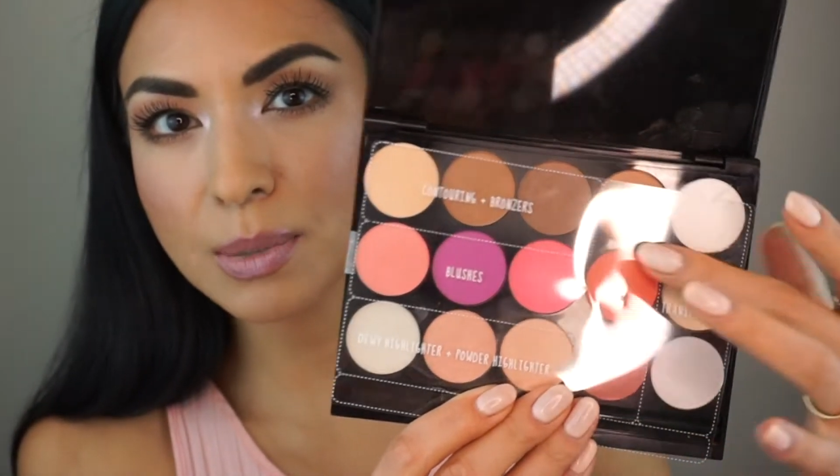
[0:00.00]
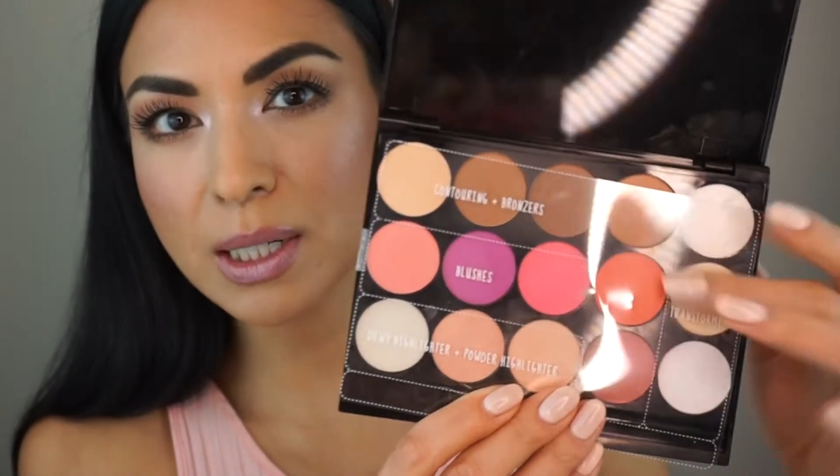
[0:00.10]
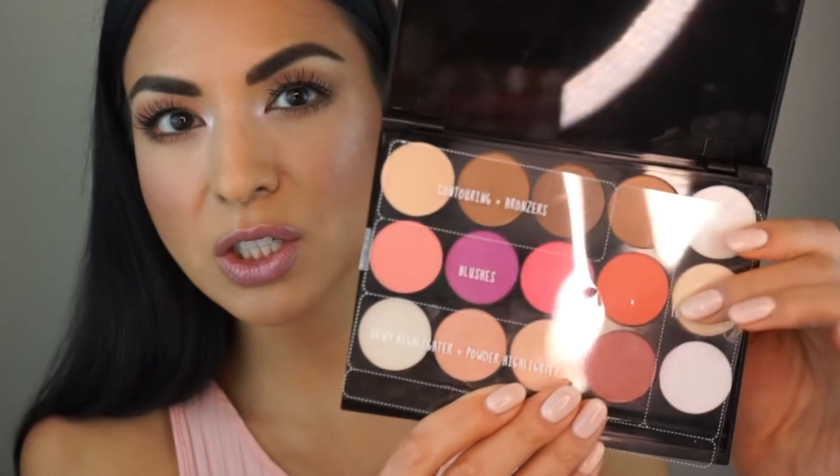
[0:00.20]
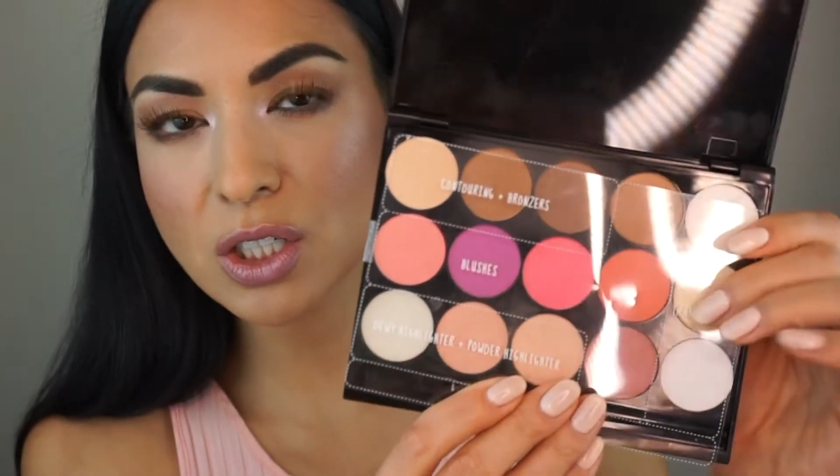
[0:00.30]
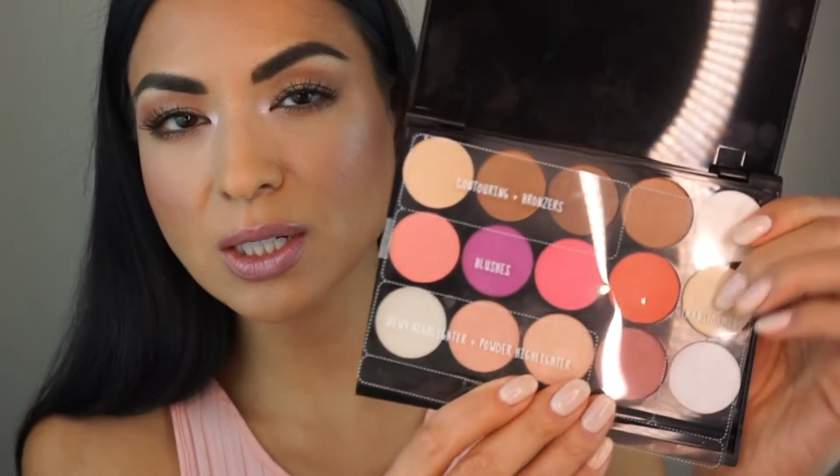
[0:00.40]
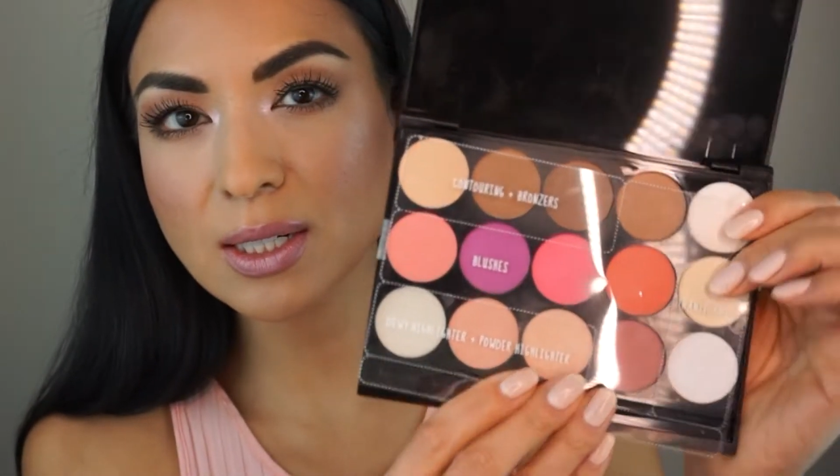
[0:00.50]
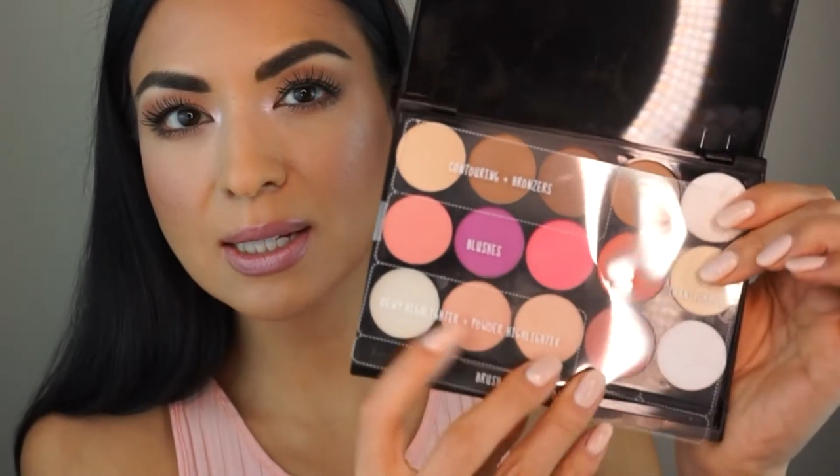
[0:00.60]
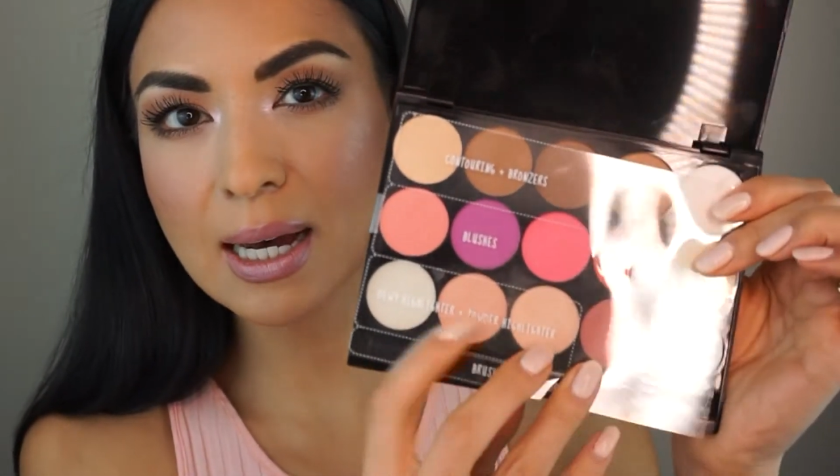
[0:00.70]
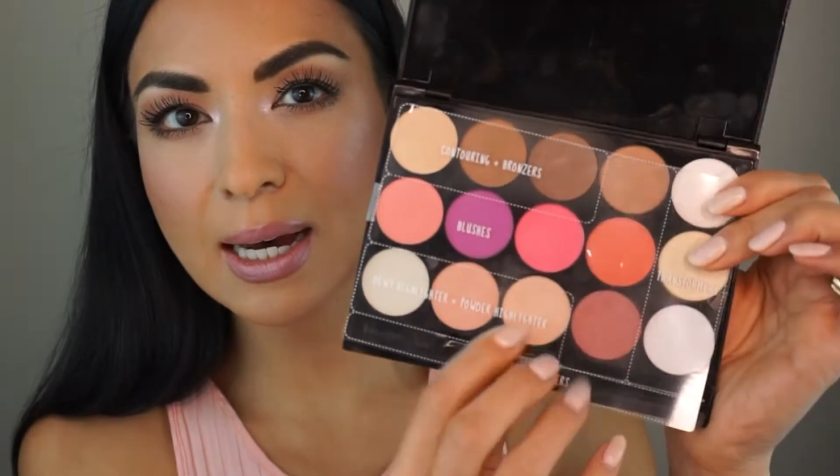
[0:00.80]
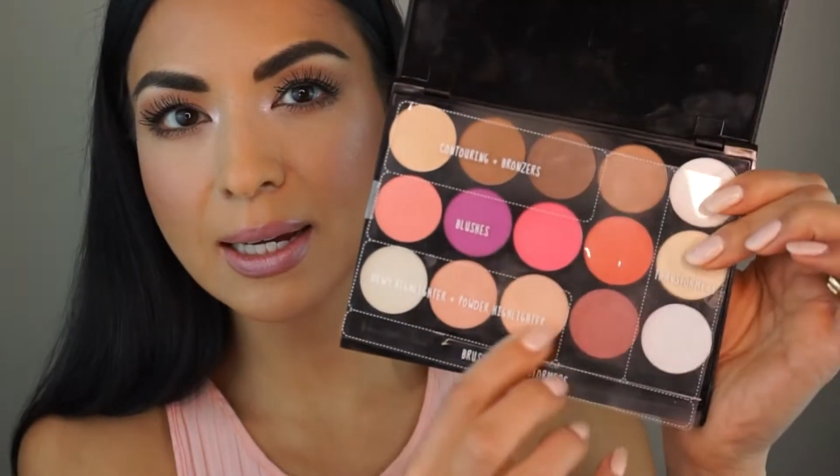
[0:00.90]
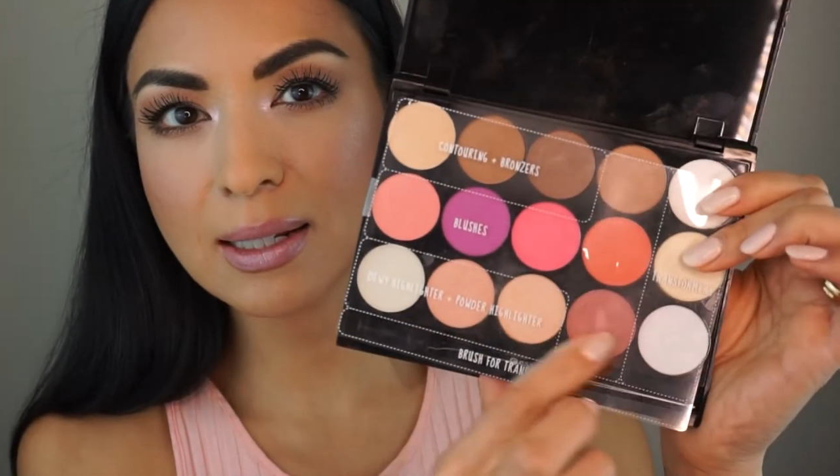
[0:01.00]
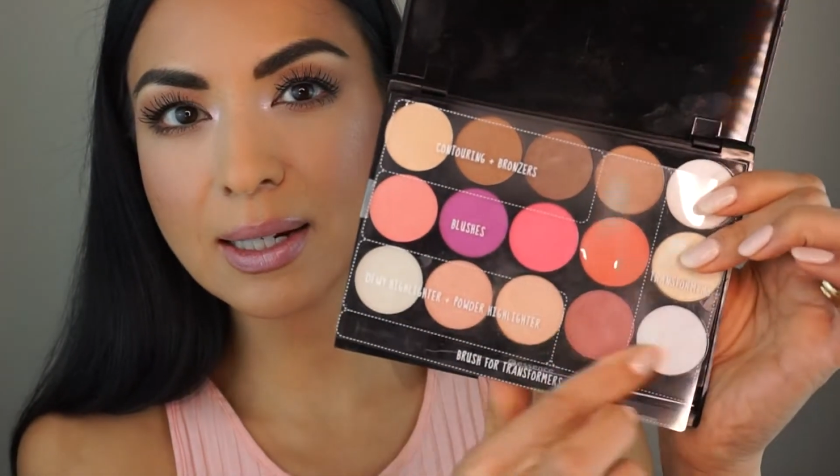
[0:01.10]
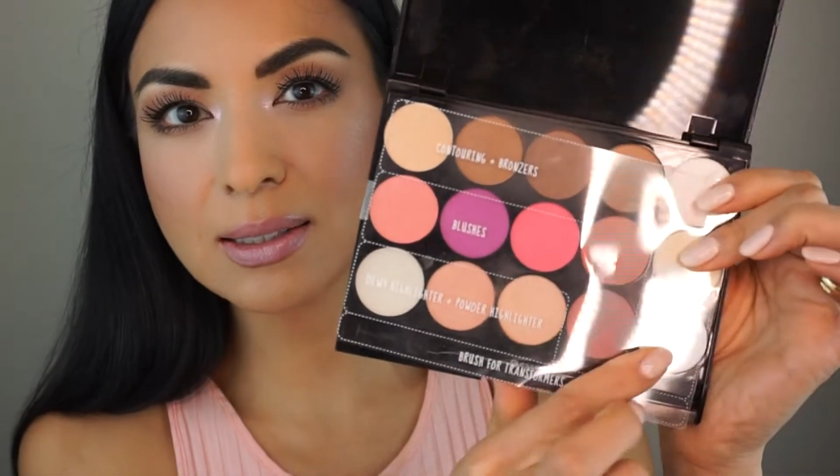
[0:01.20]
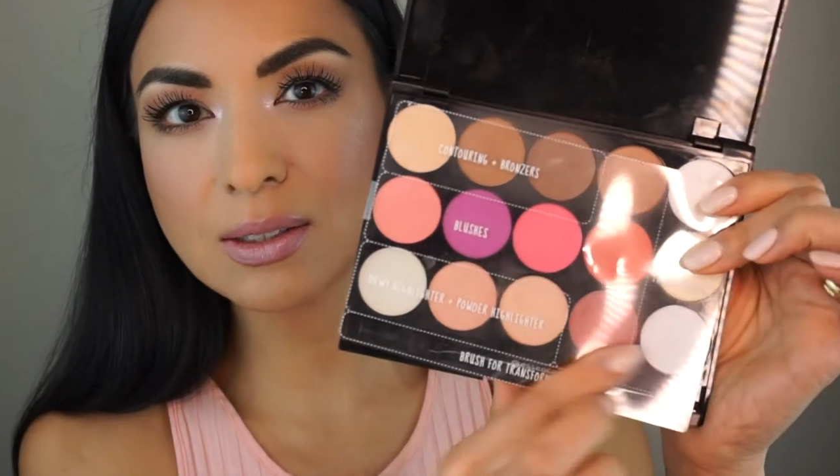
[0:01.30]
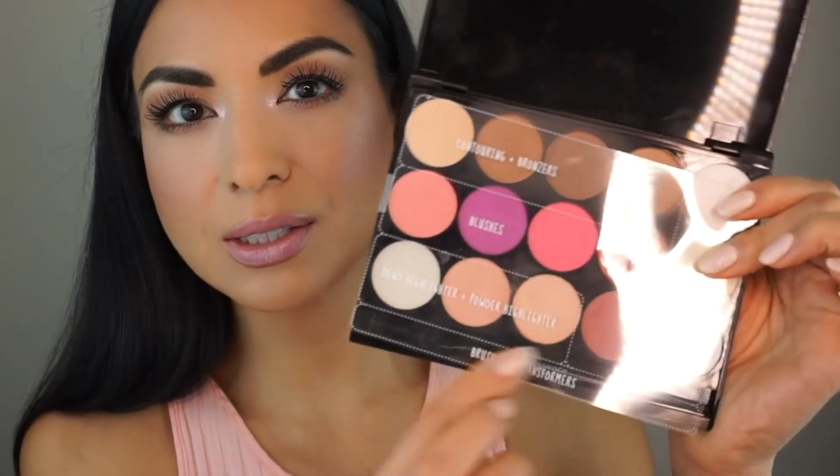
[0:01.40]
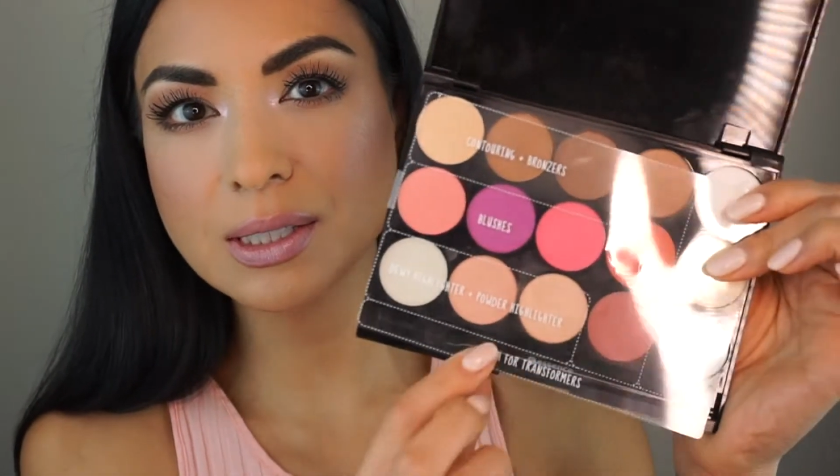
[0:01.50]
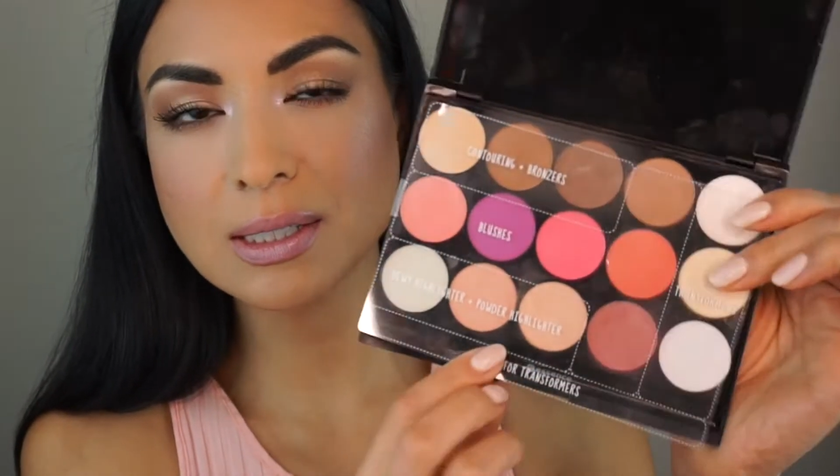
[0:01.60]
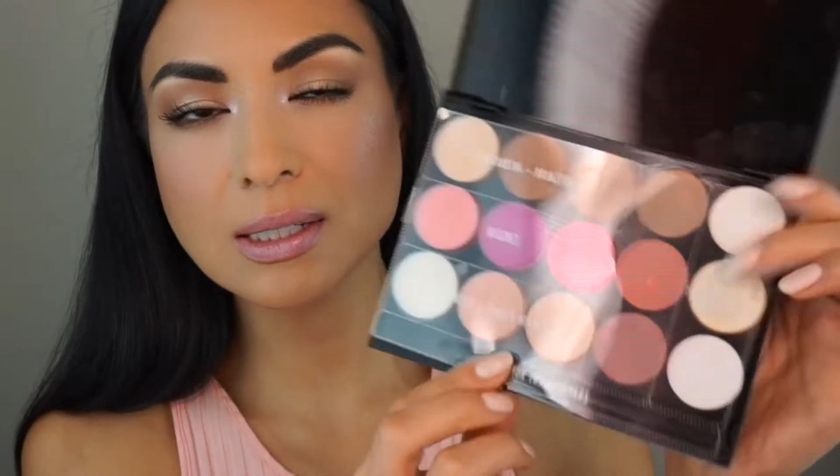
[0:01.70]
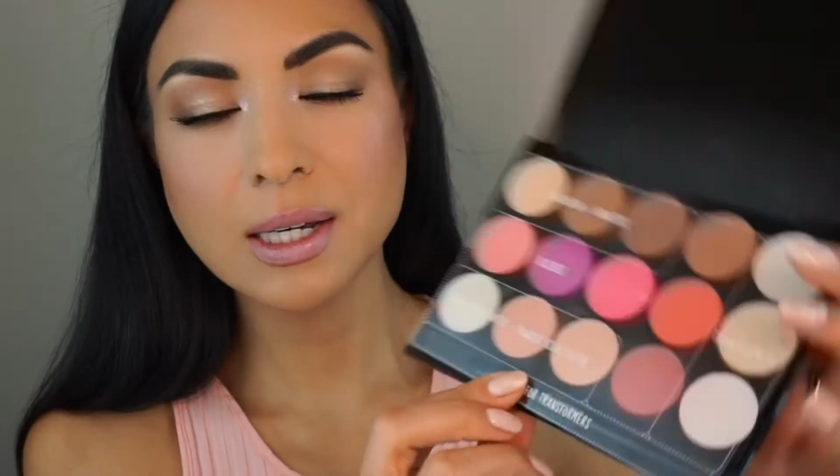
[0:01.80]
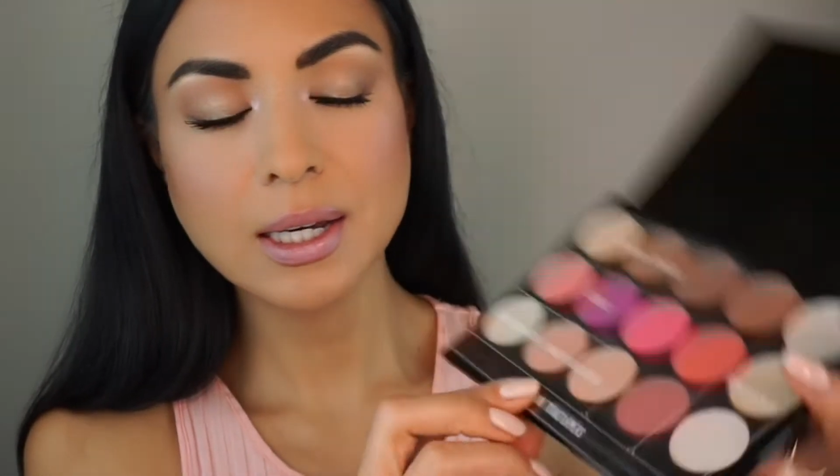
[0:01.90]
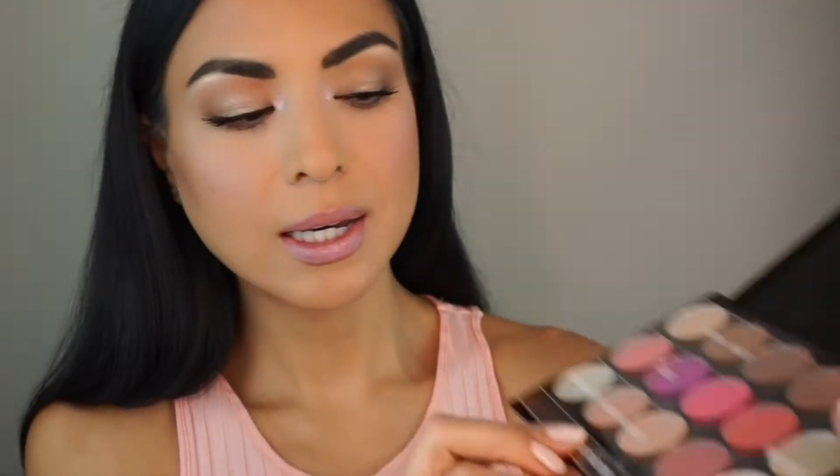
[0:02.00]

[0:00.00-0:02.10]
blushes, highlighters.